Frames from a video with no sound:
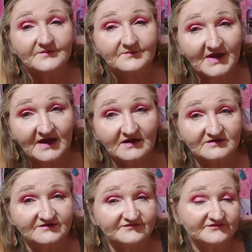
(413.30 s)

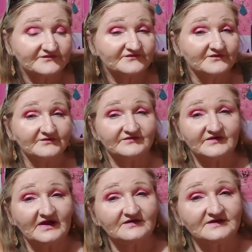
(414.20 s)
palettes, so it's
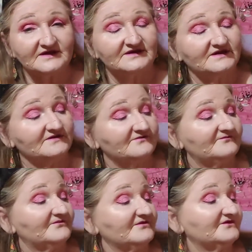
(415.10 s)
not like I need it
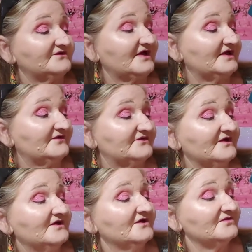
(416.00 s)
for the shades.
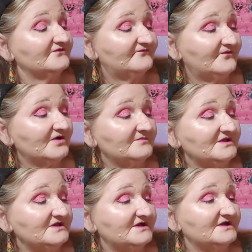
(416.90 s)
The
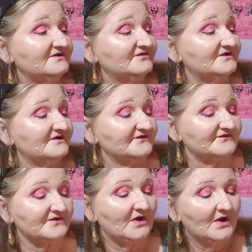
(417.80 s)
formula in
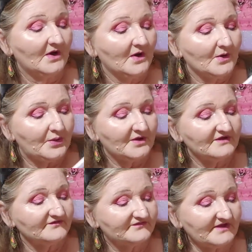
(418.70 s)
this
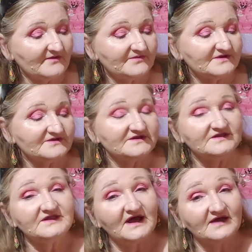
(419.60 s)
is definitely
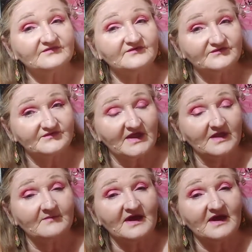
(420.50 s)
not the same